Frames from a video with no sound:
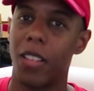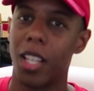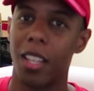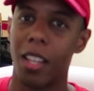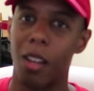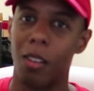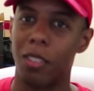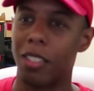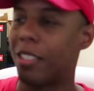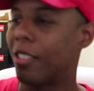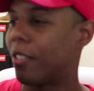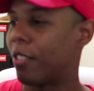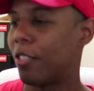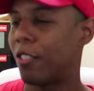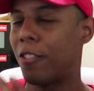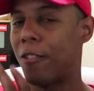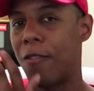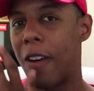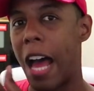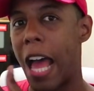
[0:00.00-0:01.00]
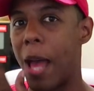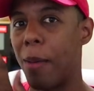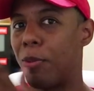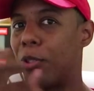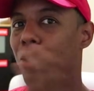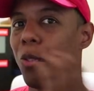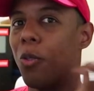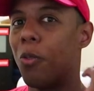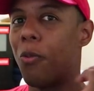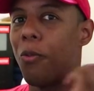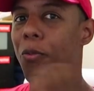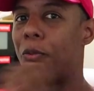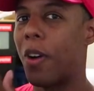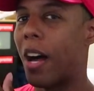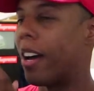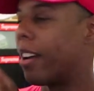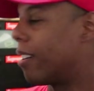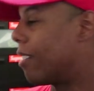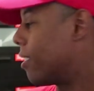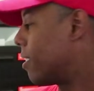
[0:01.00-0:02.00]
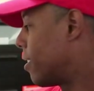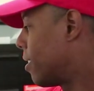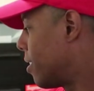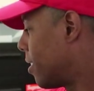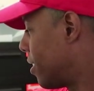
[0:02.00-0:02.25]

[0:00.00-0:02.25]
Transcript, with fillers: Yo, this absolute fire.